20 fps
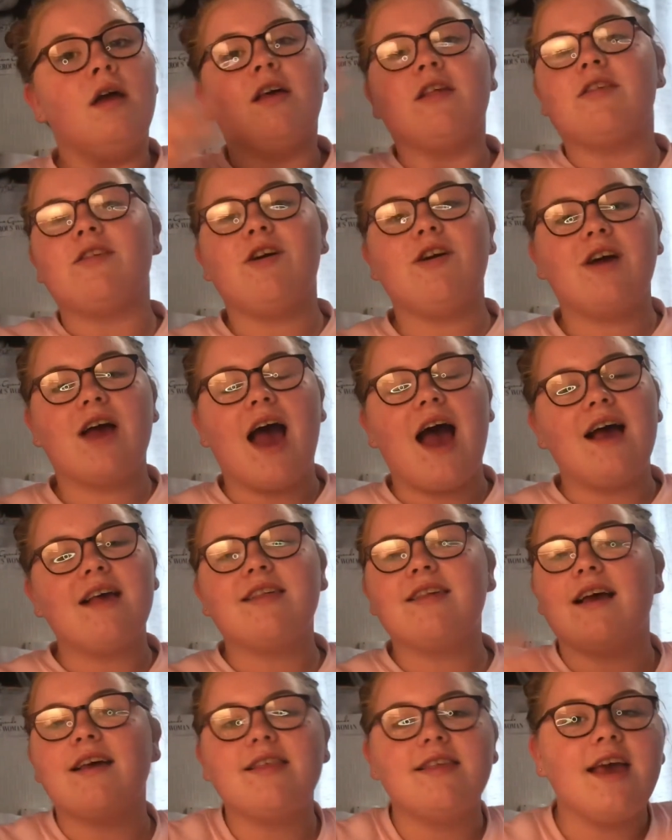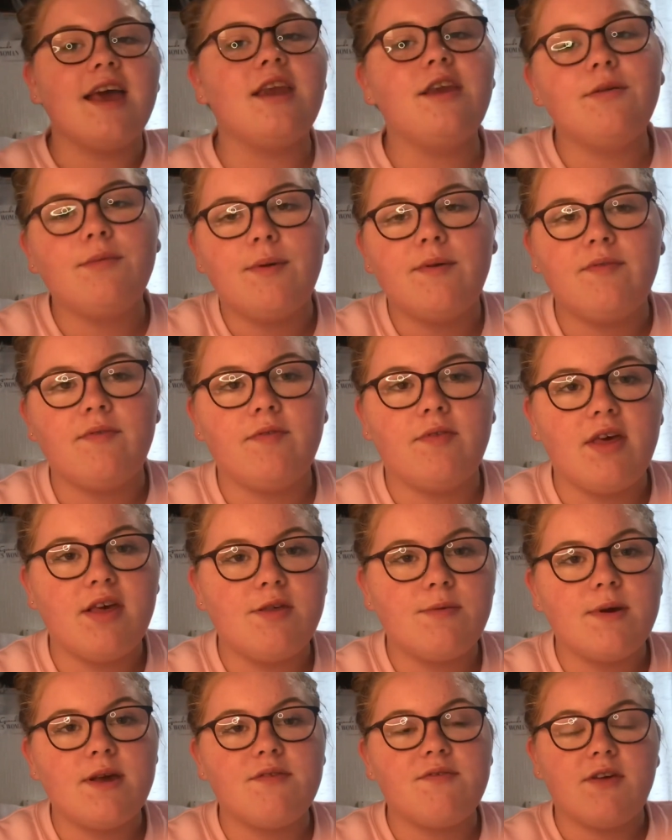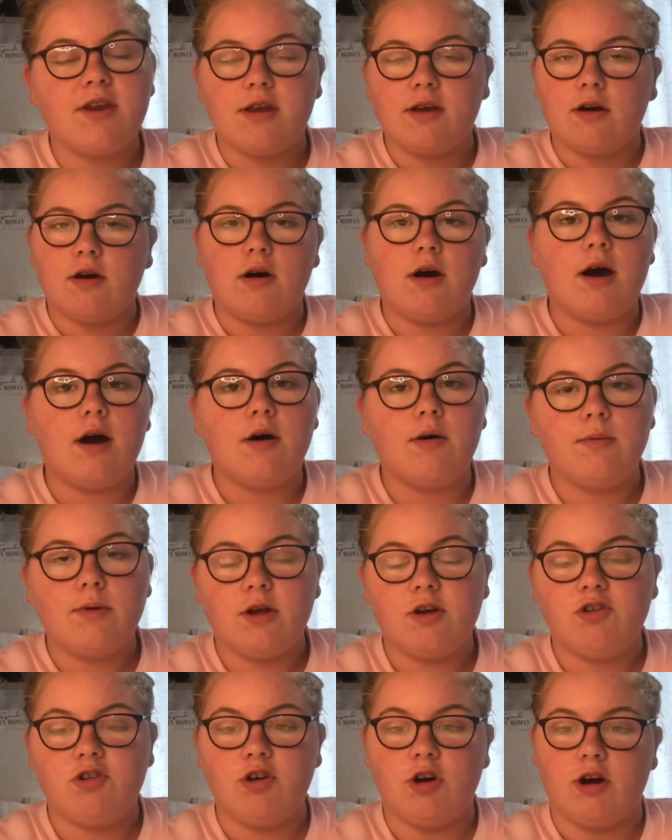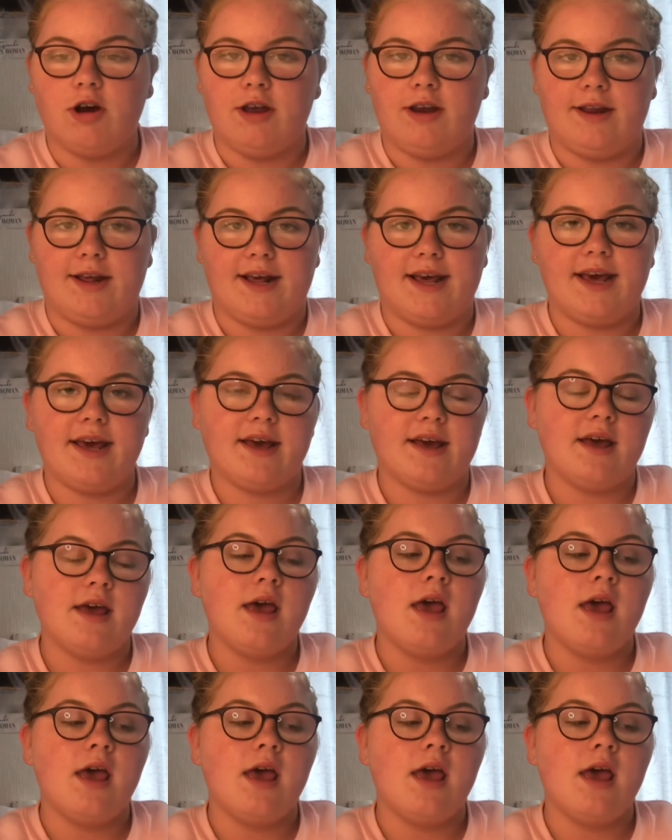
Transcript: So guys, that's the end of this week's video. I hope you enjoyed it.